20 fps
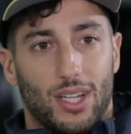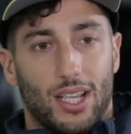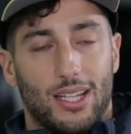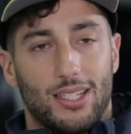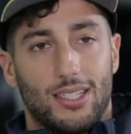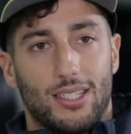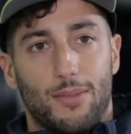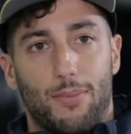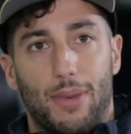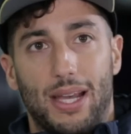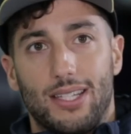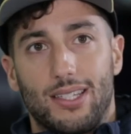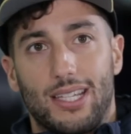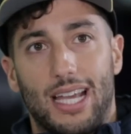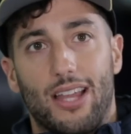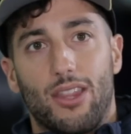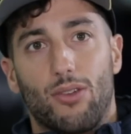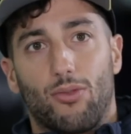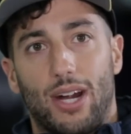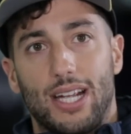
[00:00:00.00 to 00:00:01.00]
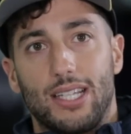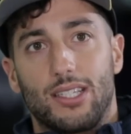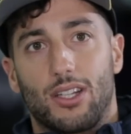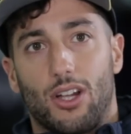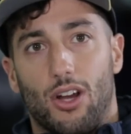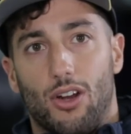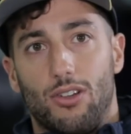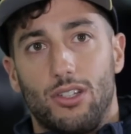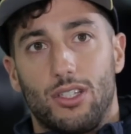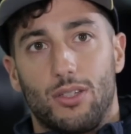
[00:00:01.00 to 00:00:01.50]
It depends how the race
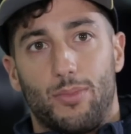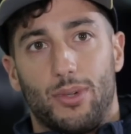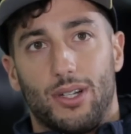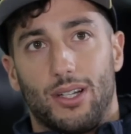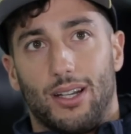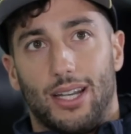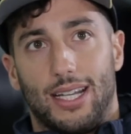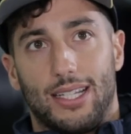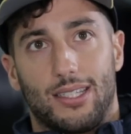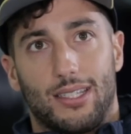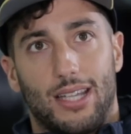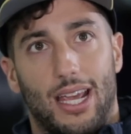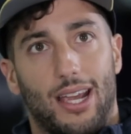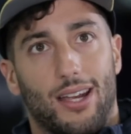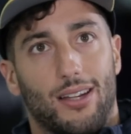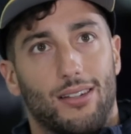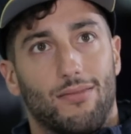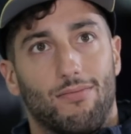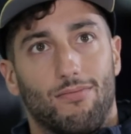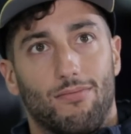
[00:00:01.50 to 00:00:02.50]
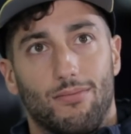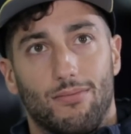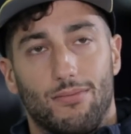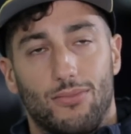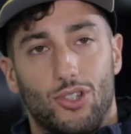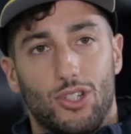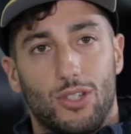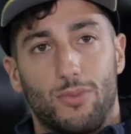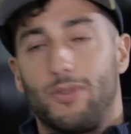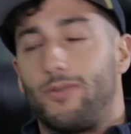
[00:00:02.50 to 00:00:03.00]
goes, but let's say at
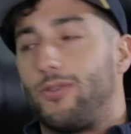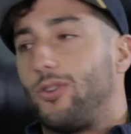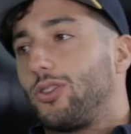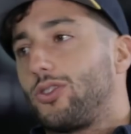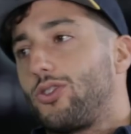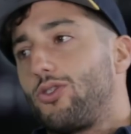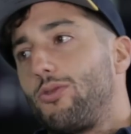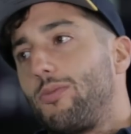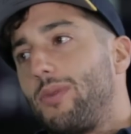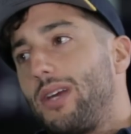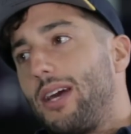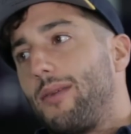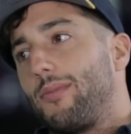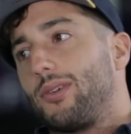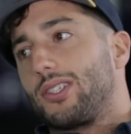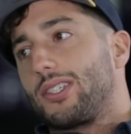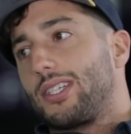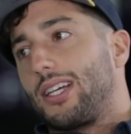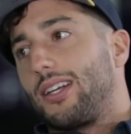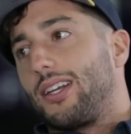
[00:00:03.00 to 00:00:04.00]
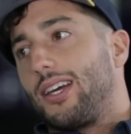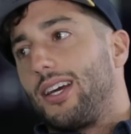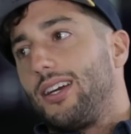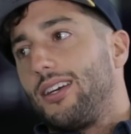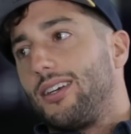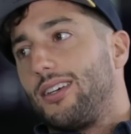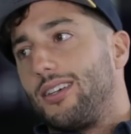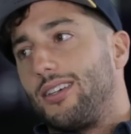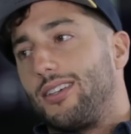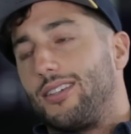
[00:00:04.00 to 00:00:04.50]
just before 2 p.m. on Sunday,
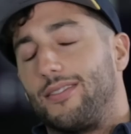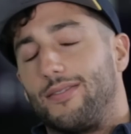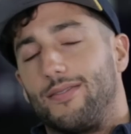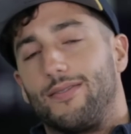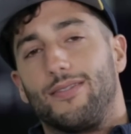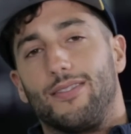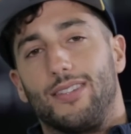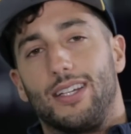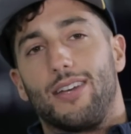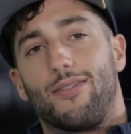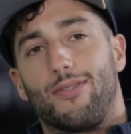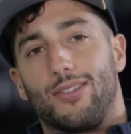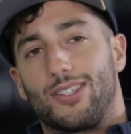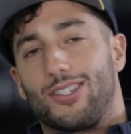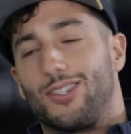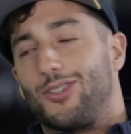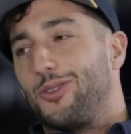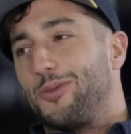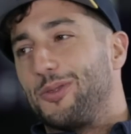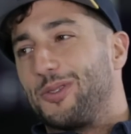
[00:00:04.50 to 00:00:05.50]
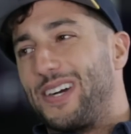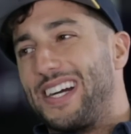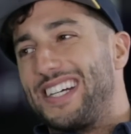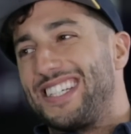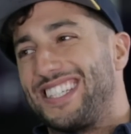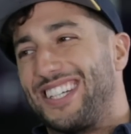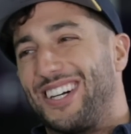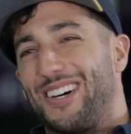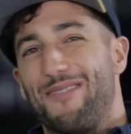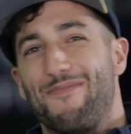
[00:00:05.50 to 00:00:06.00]
if it's a normal
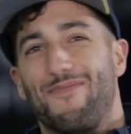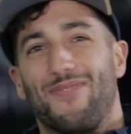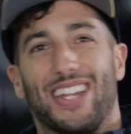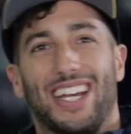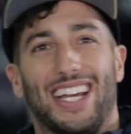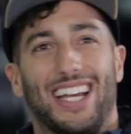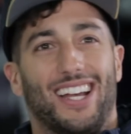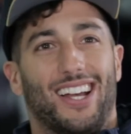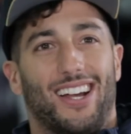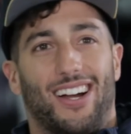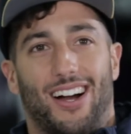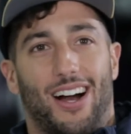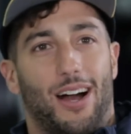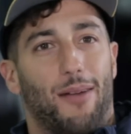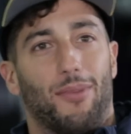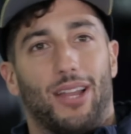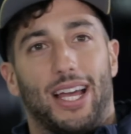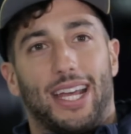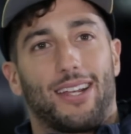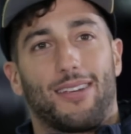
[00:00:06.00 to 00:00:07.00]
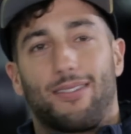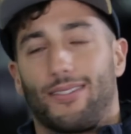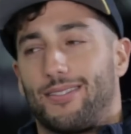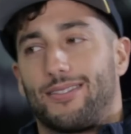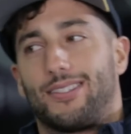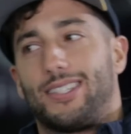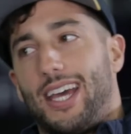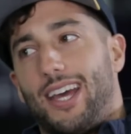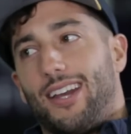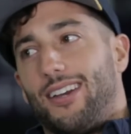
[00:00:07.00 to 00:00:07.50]
race time, I'm like
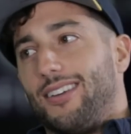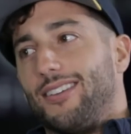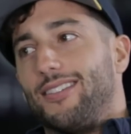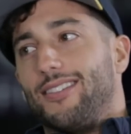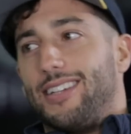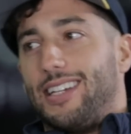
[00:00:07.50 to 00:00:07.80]
10.